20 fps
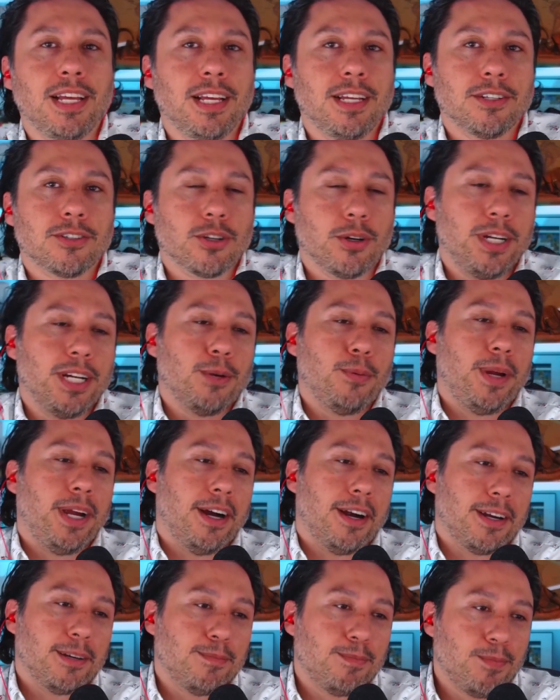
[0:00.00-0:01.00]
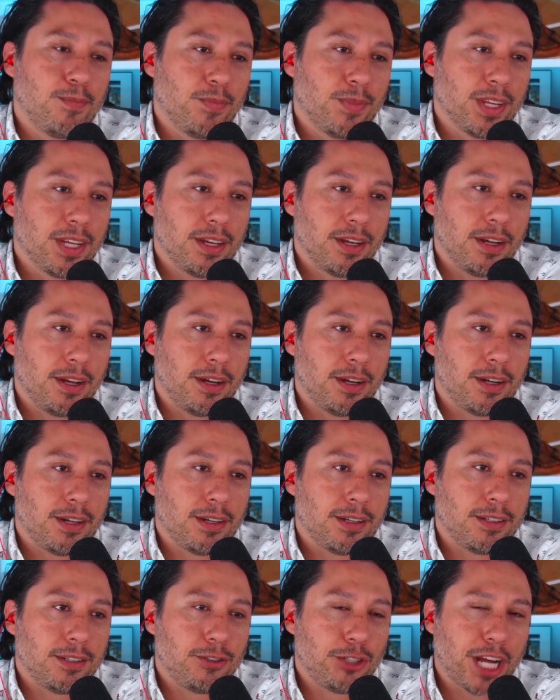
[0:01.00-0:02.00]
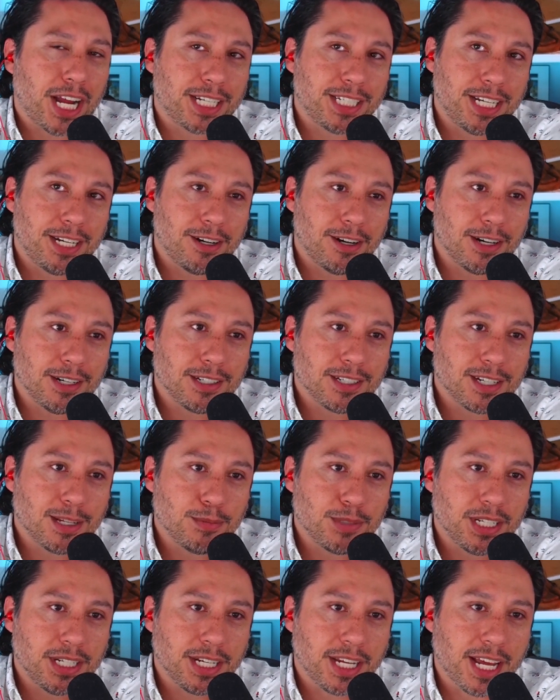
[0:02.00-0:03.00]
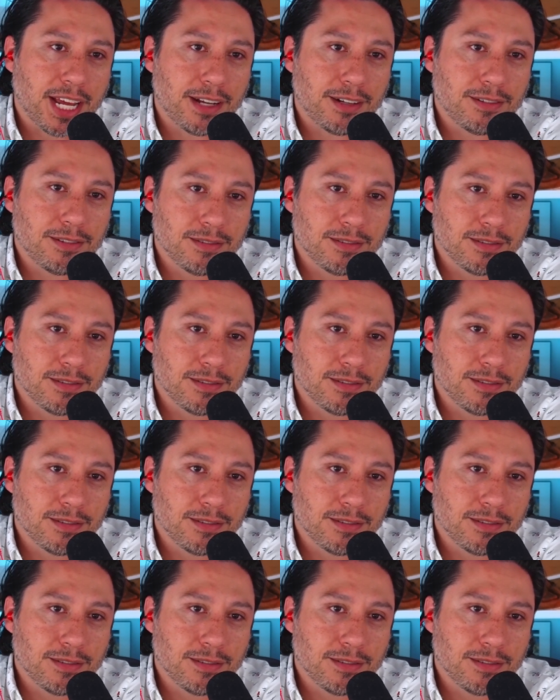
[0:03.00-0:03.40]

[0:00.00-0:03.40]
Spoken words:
So here we are. Jack Ten of Hearts comes in again.